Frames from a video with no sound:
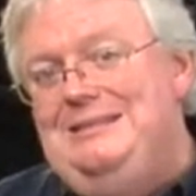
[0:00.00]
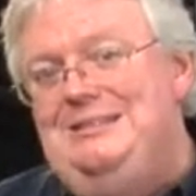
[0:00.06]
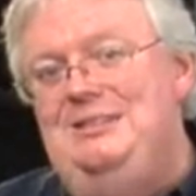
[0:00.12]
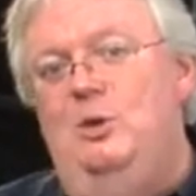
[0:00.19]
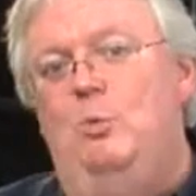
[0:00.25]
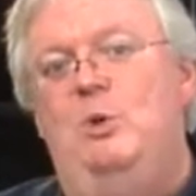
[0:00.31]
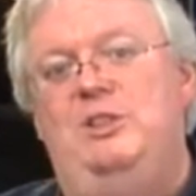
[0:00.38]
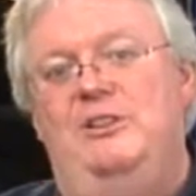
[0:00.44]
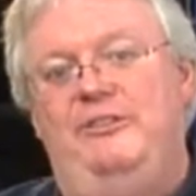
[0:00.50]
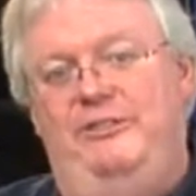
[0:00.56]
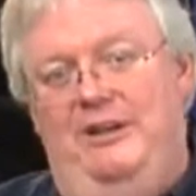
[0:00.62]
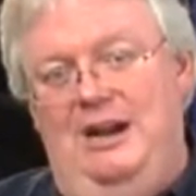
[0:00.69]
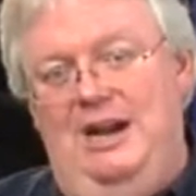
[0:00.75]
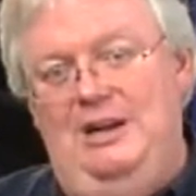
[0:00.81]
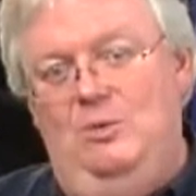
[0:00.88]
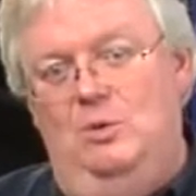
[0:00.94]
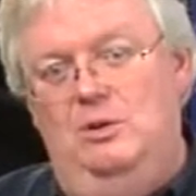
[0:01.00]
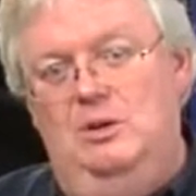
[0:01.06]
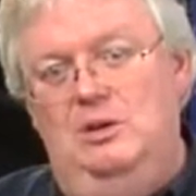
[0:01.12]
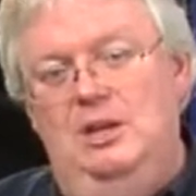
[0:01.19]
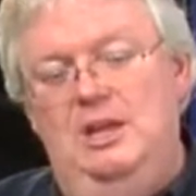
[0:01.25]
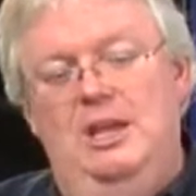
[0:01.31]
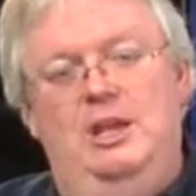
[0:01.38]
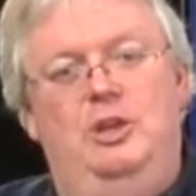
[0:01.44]
So with a firing
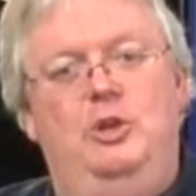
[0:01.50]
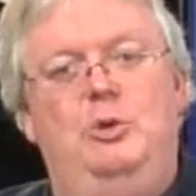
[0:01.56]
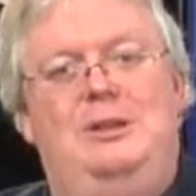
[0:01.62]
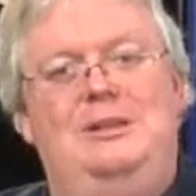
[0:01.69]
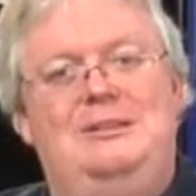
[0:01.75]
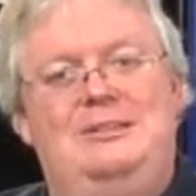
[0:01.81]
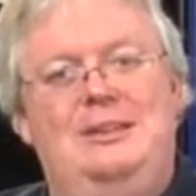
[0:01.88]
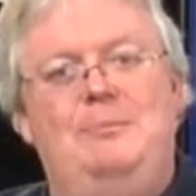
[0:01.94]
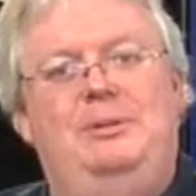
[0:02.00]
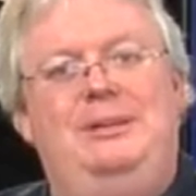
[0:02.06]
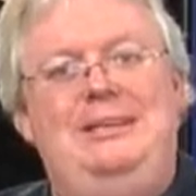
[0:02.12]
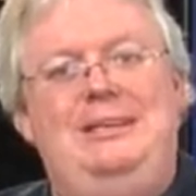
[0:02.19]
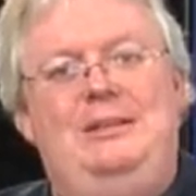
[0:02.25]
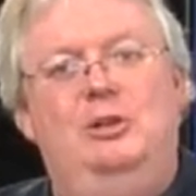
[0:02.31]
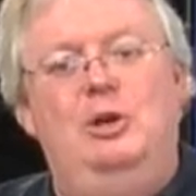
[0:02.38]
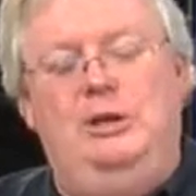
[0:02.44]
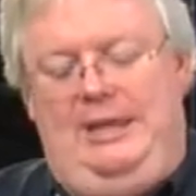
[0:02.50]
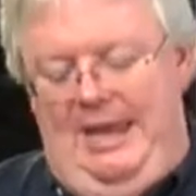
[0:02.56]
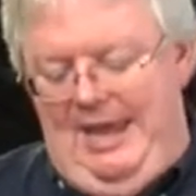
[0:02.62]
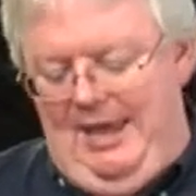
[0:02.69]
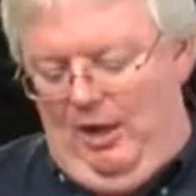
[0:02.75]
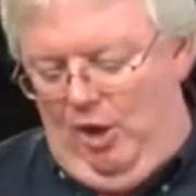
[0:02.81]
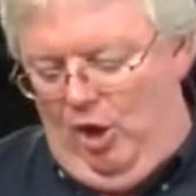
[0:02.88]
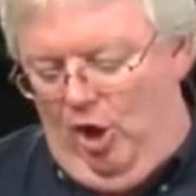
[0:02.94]
order, you can simply look
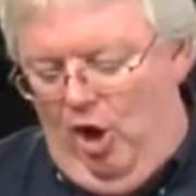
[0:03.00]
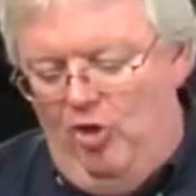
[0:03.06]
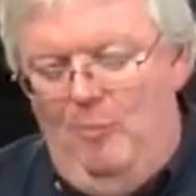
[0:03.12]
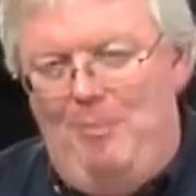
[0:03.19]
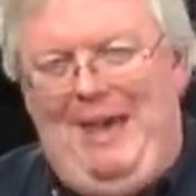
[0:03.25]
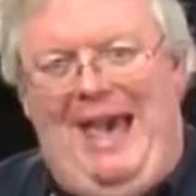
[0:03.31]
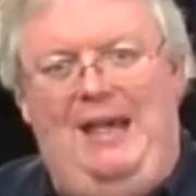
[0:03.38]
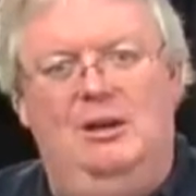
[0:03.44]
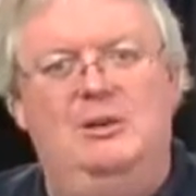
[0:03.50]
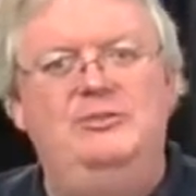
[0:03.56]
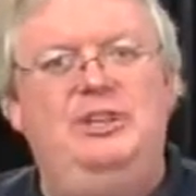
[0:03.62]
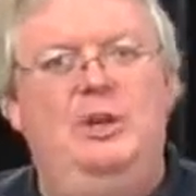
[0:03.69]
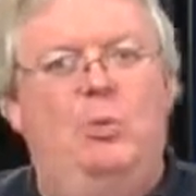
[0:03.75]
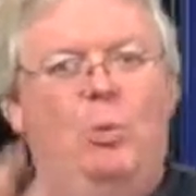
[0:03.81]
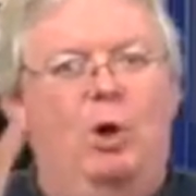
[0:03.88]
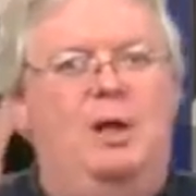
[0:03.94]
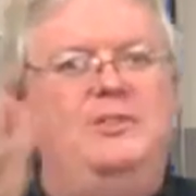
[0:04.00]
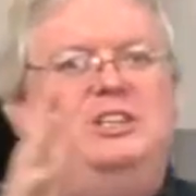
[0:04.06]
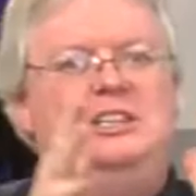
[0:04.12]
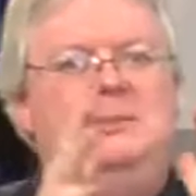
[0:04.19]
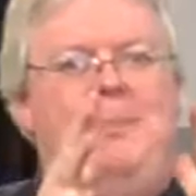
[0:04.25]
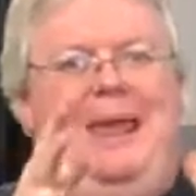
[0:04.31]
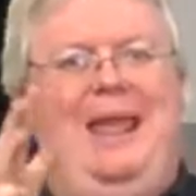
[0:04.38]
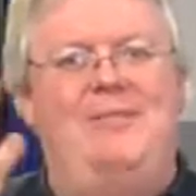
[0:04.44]
at all the patterns at once,
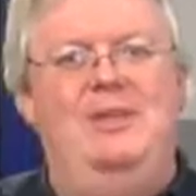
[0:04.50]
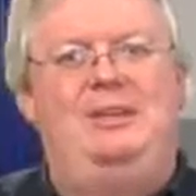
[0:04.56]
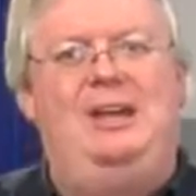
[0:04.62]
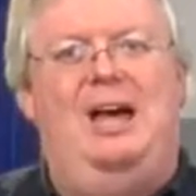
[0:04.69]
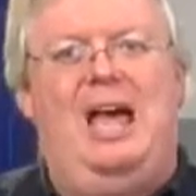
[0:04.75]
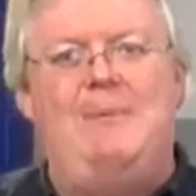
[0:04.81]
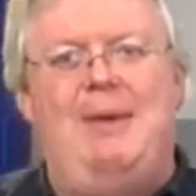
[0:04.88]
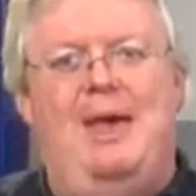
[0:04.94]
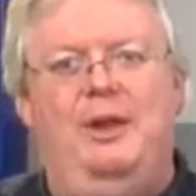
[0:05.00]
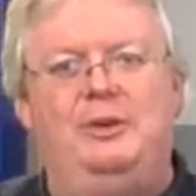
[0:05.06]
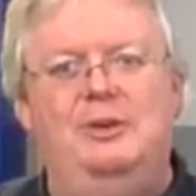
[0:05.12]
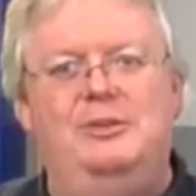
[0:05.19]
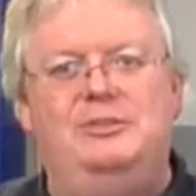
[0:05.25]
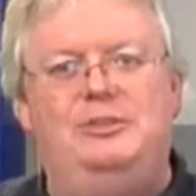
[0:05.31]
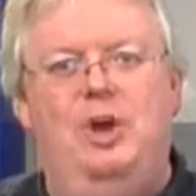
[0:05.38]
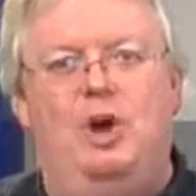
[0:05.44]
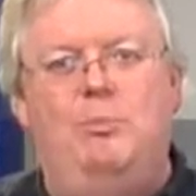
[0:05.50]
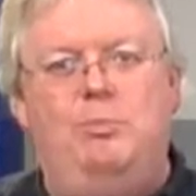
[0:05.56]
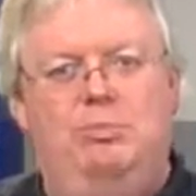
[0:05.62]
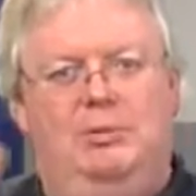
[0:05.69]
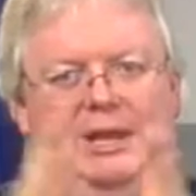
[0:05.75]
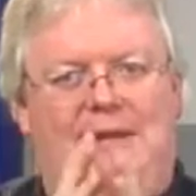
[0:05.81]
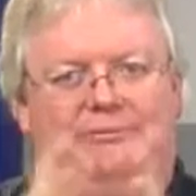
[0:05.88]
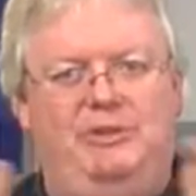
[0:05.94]
span the time out on your scope,
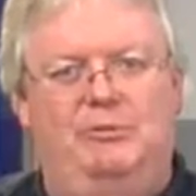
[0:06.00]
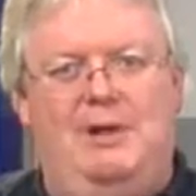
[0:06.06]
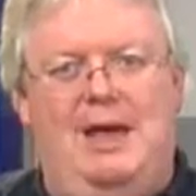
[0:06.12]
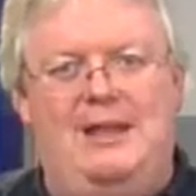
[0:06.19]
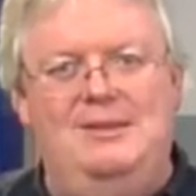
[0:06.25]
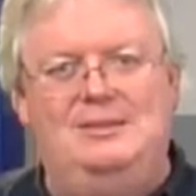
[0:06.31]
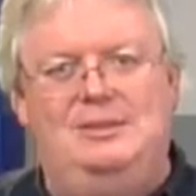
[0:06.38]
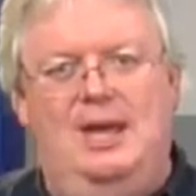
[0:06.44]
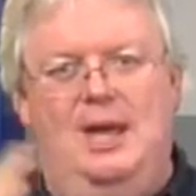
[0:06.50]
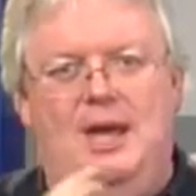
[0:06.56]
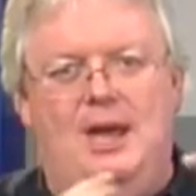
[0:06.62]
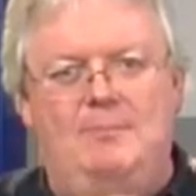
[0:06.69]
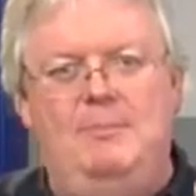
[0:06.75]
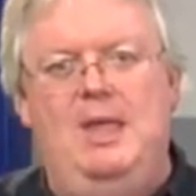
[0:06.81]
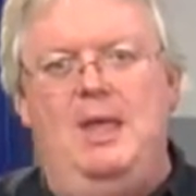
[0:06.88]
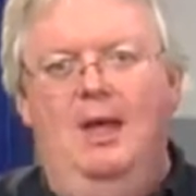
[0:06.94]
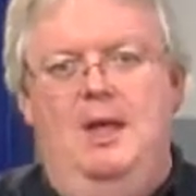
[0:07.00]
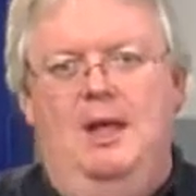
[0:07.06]
left to right is time,